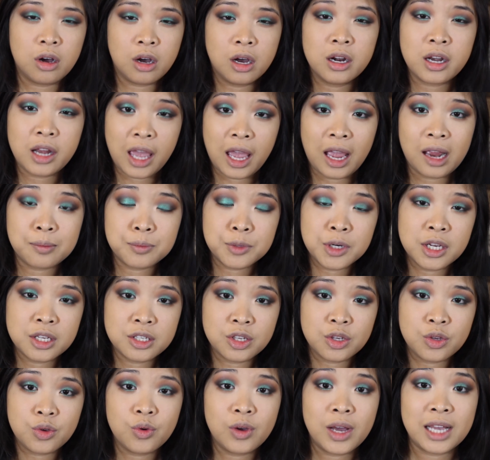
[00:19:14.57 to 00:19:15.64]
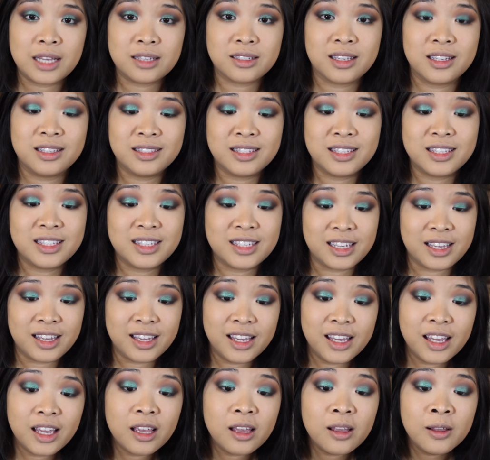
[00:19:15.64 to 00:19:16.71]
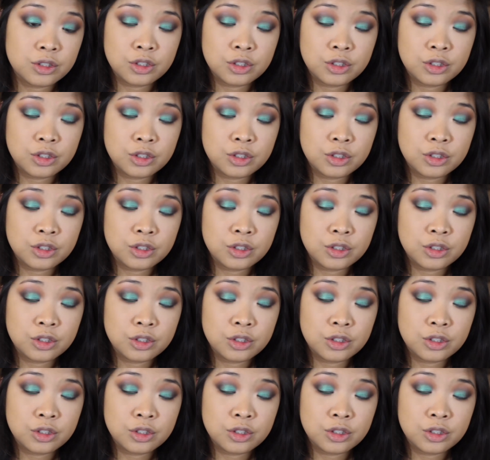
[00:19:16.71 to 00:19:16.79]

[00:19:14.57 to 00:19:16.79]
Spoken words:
on camera so you guys can see.